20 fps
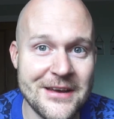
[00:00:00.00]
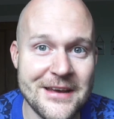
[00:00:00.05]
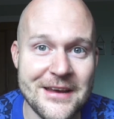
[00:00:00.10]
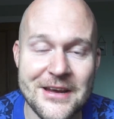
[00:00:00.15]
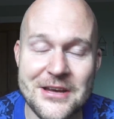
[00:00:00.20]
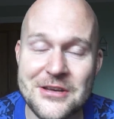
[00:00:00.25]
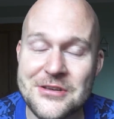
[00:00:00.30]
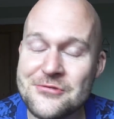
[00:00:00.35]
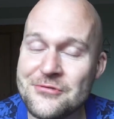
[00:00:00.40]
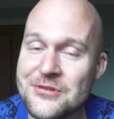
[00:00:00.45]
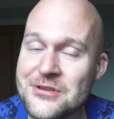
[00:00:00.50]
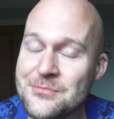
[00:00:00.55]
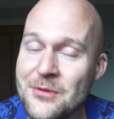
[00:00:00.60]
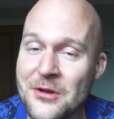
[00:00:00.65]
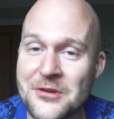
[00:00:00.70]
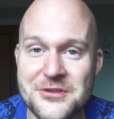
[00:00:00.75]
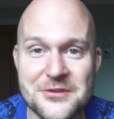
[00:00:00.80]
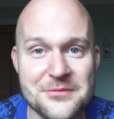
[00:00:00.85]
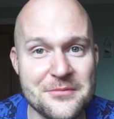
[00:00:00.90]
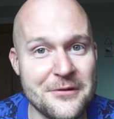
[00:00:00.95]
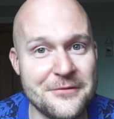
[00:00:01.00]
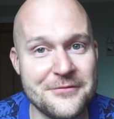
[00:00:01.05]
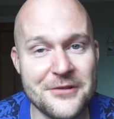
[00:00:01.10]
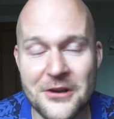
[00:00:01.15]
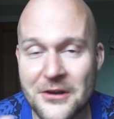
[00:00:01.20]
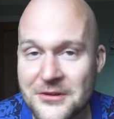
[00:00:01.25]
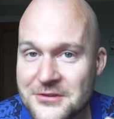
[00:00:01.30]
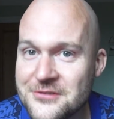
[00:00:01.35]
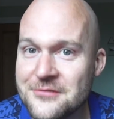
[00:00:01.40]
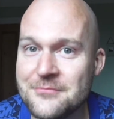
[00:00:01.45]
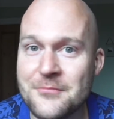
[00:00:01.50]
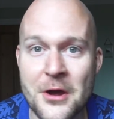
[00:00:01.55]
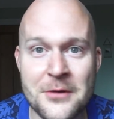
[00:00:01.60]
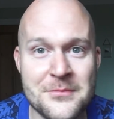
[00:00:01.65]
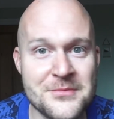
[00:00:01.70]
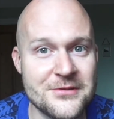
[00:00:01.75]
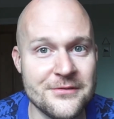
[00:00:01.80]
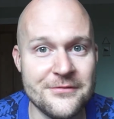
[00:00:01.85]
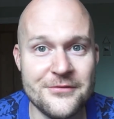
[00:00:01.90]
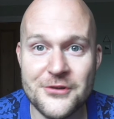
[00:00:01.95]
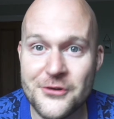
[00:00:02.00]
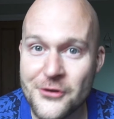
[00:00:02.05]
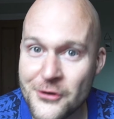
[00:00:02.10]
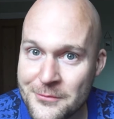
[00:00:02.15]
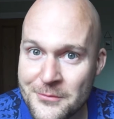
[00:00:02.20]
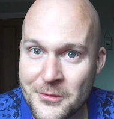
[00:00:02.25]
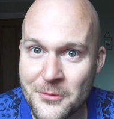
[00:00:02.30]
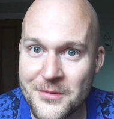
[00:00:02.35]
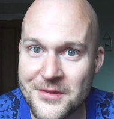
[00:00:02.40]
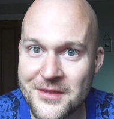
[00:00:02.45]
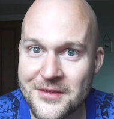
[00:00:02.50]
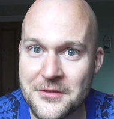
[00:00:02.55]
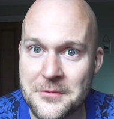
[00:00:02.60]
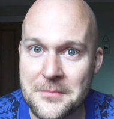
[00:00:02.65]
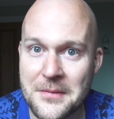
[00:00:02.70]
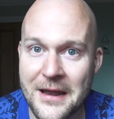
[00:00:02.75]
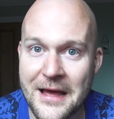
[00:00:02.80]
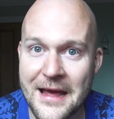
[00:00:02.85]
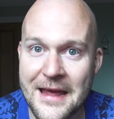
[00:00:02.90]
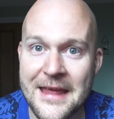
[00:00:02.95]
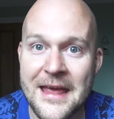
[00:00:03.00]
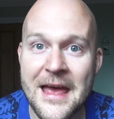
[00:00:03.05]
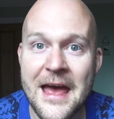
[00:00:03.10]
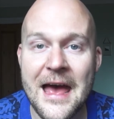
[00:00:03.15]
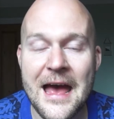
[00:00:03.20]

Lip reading: He's responsible for lots of moments of humour within the play,